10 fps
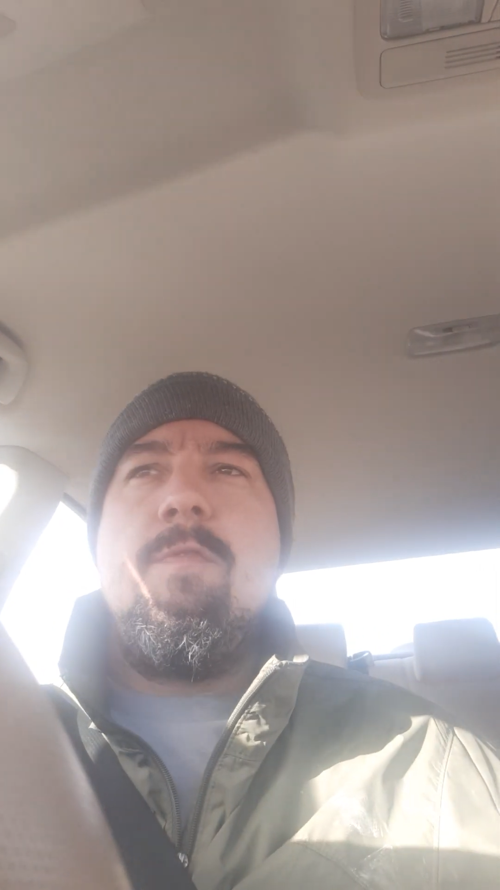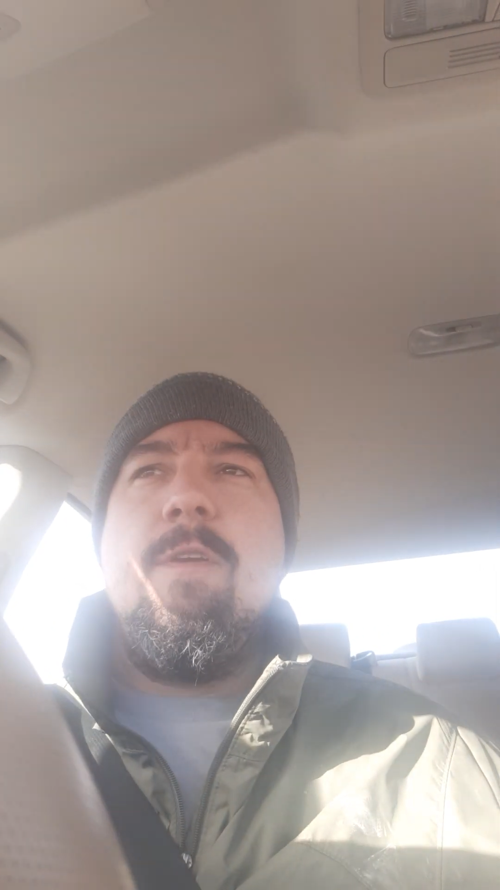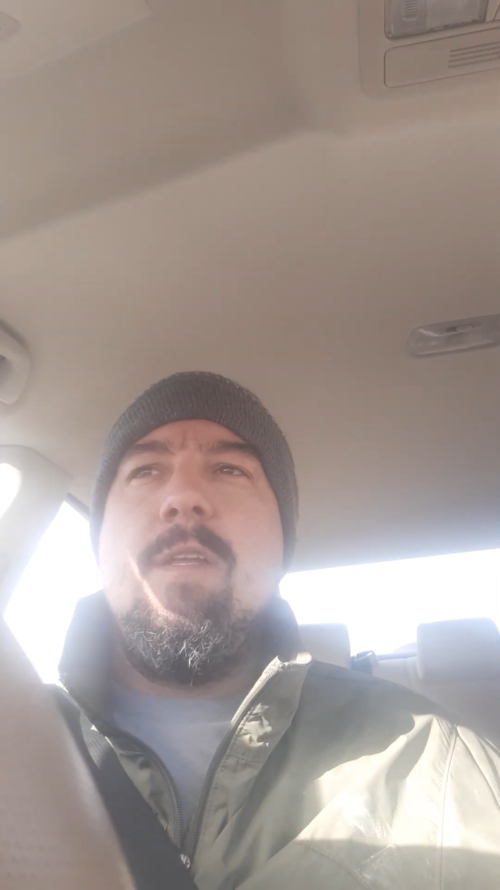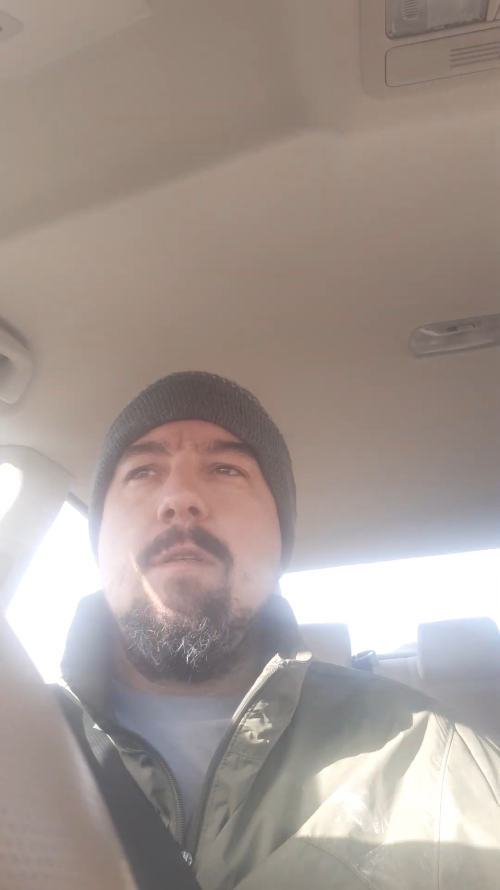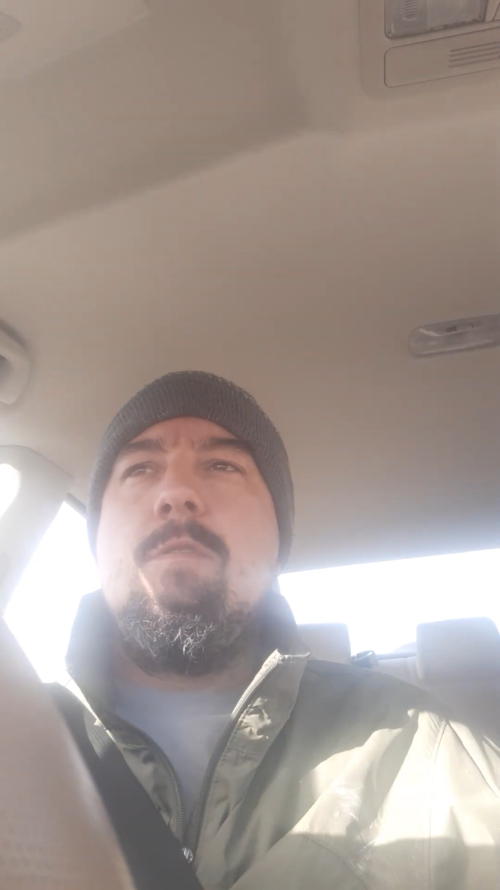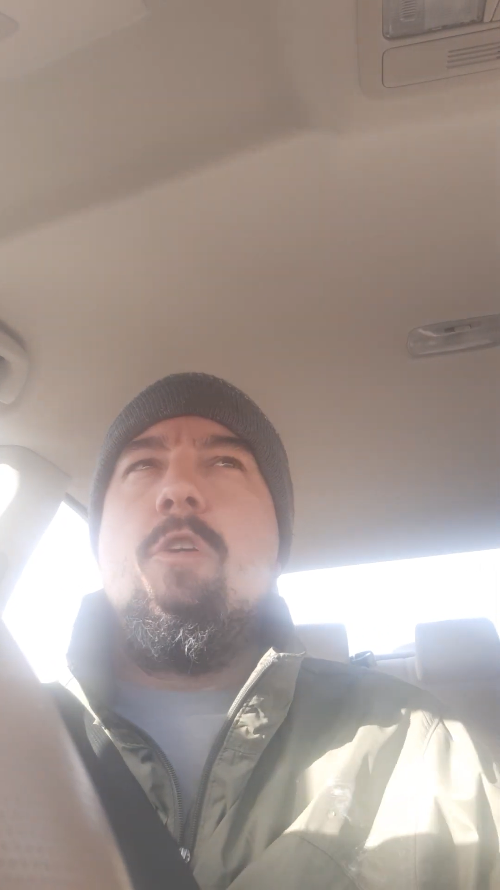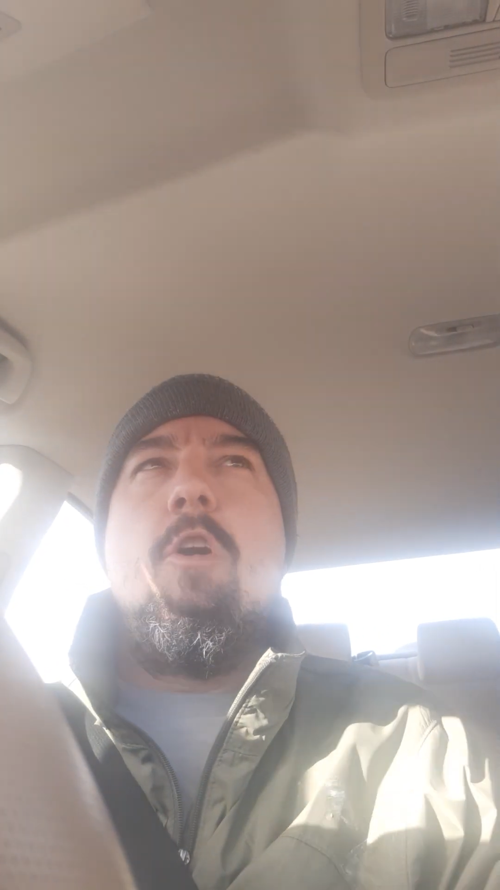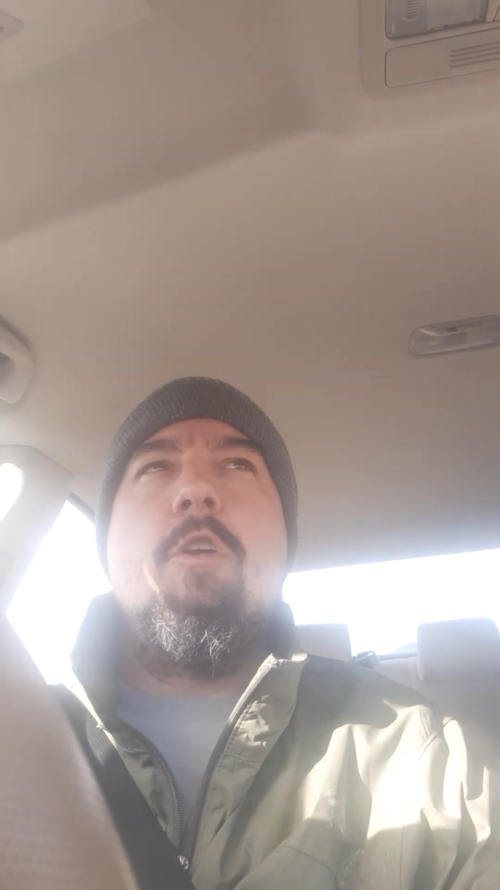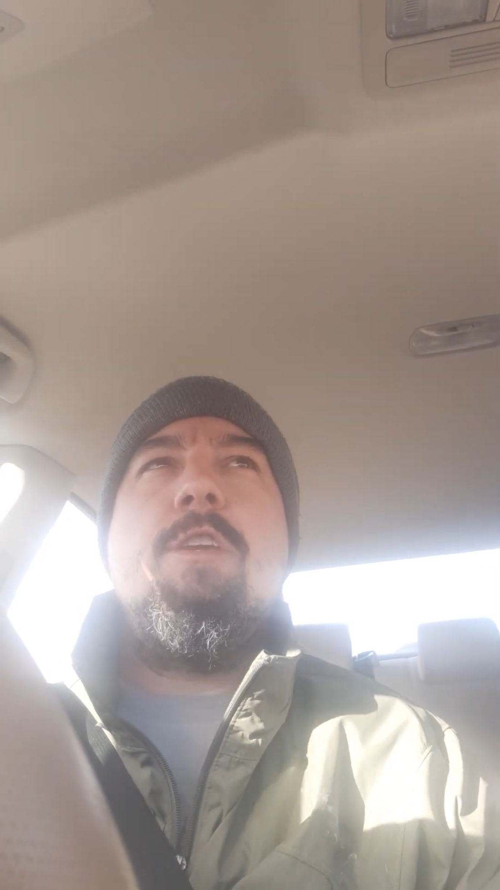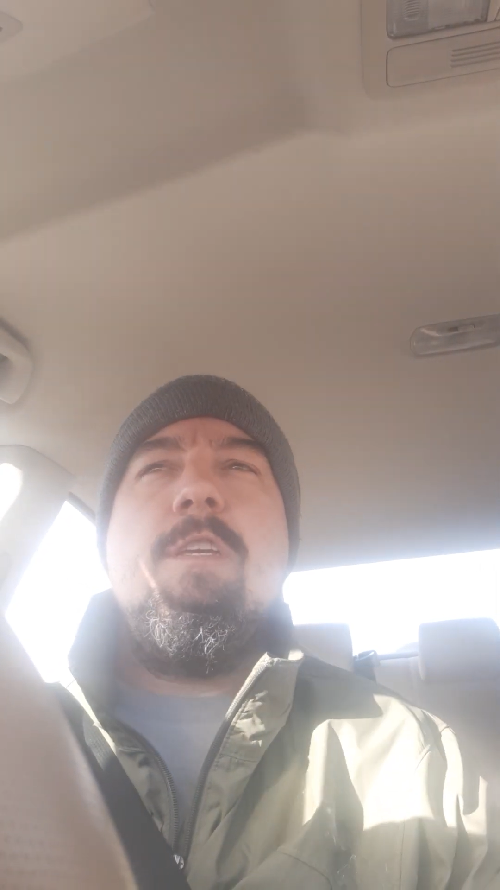feeding the
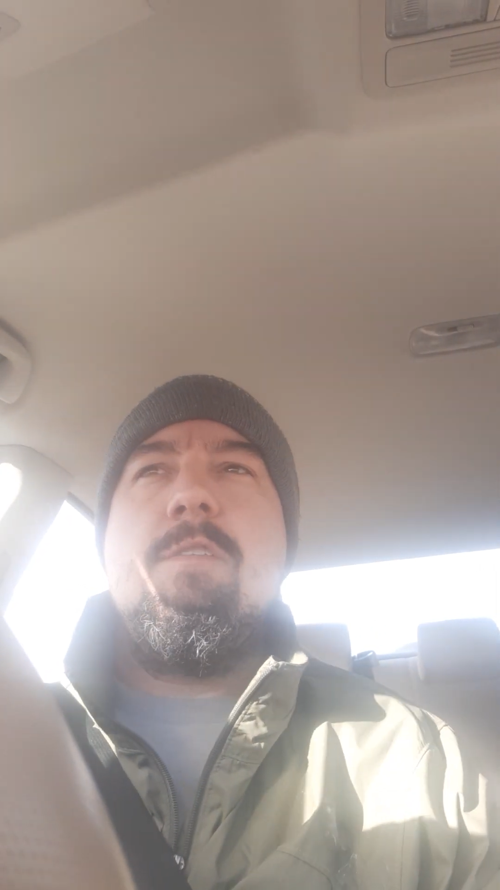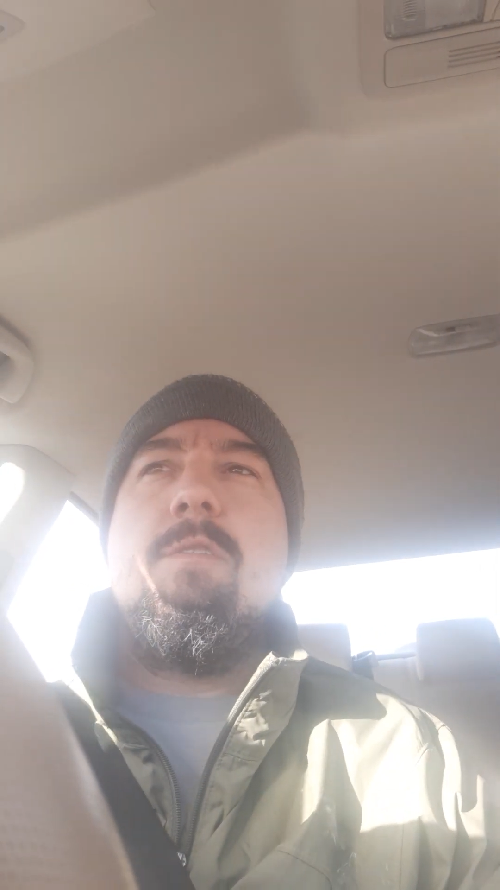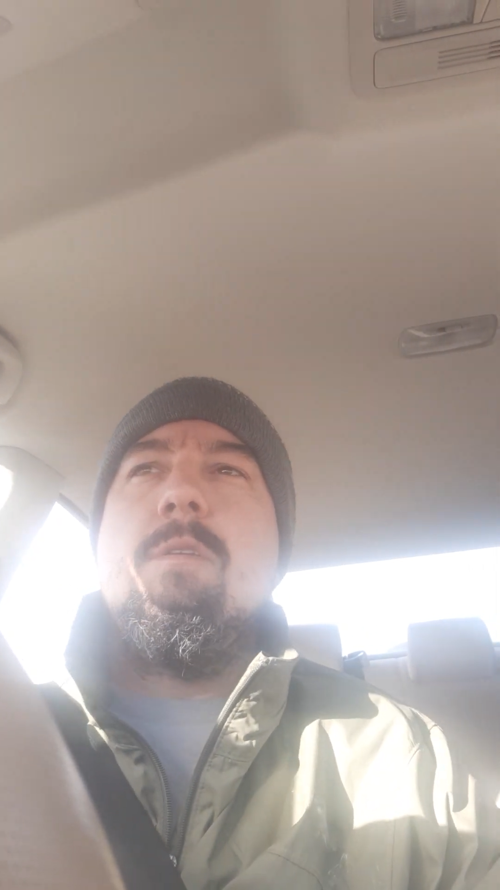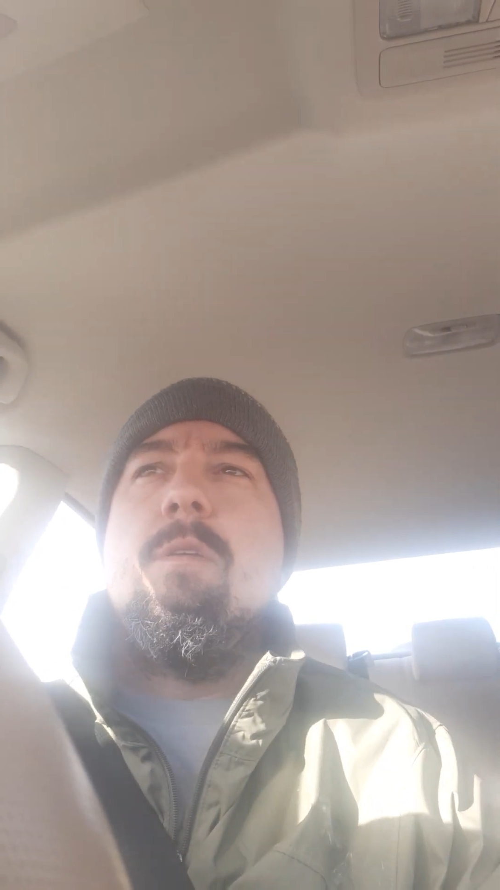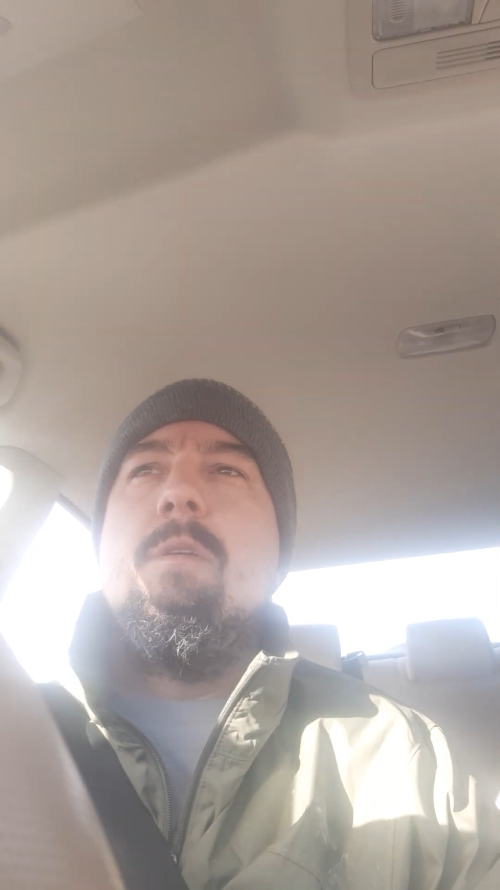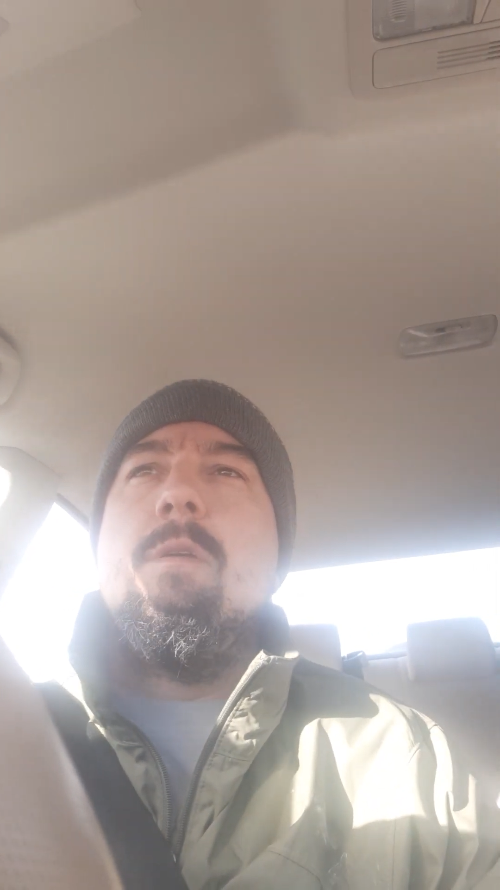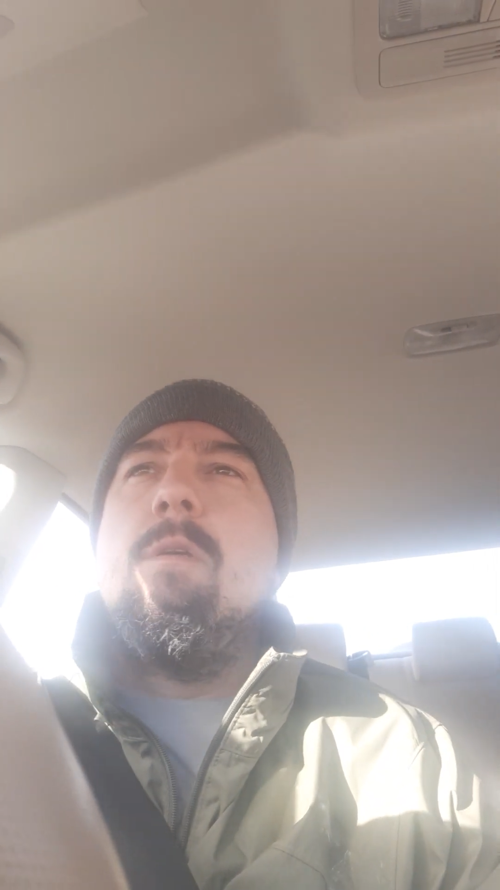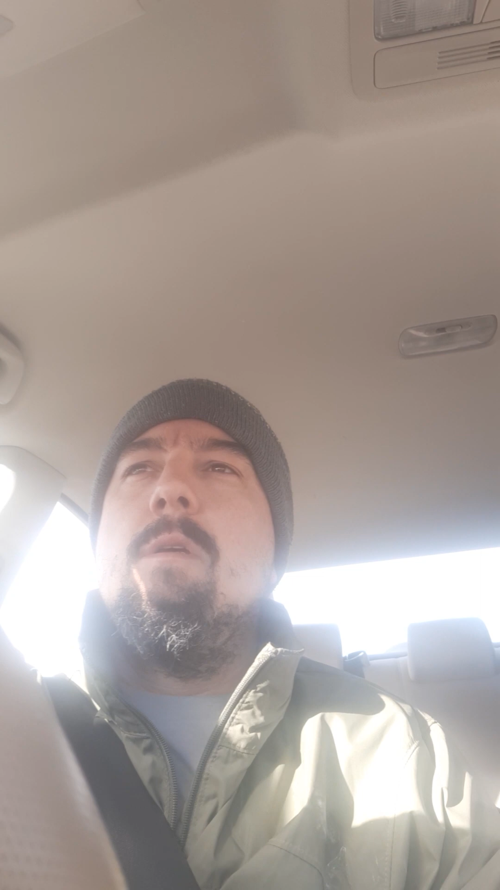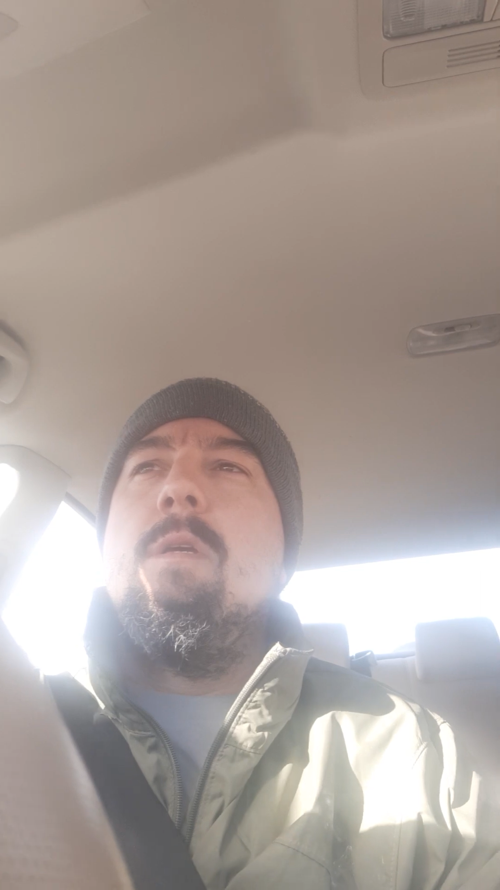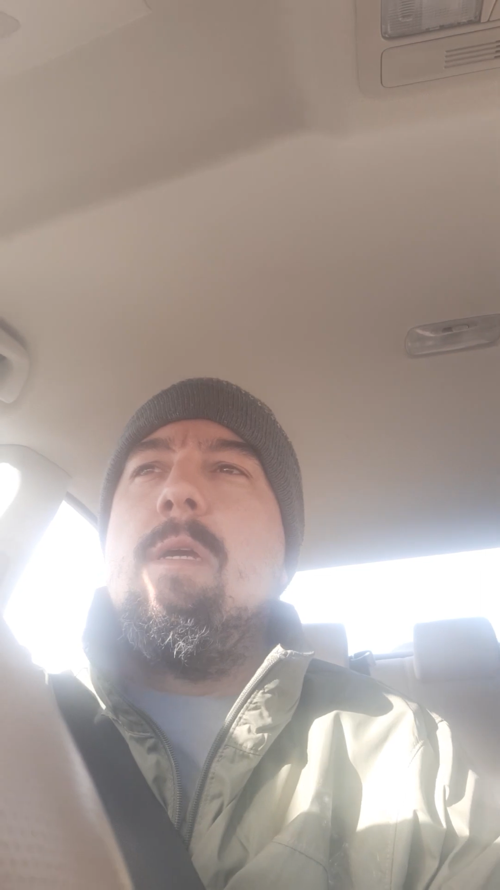donkeys,
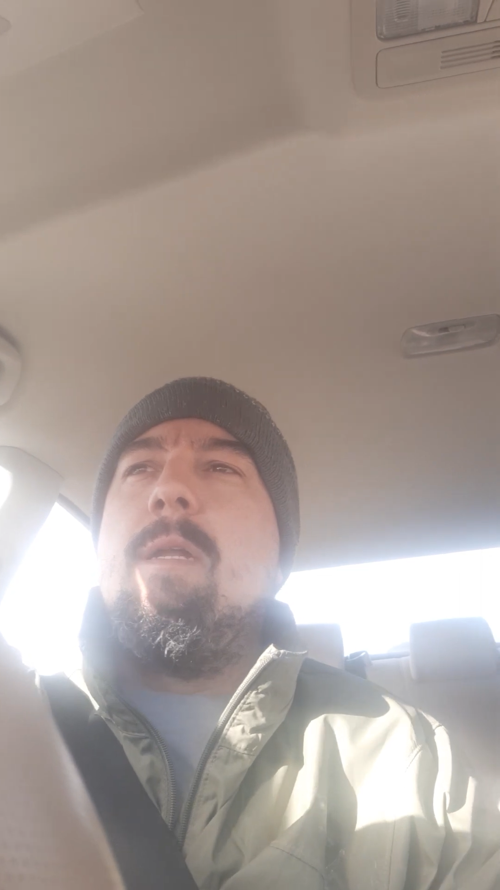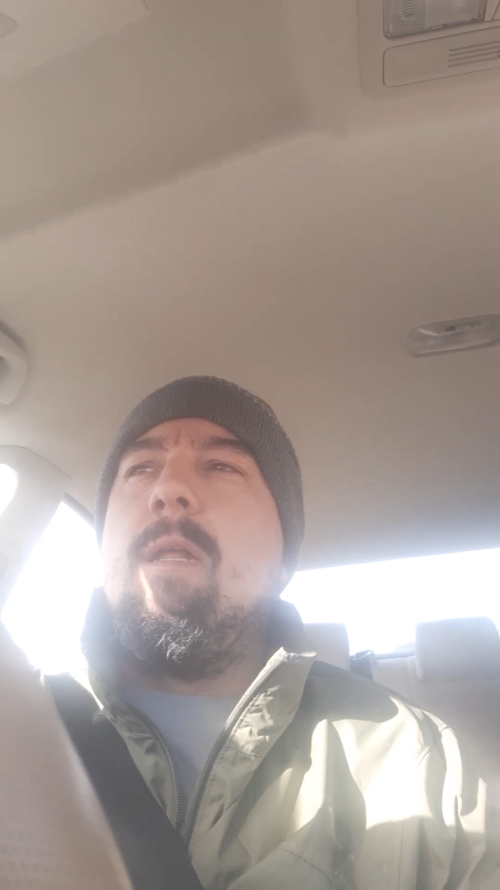and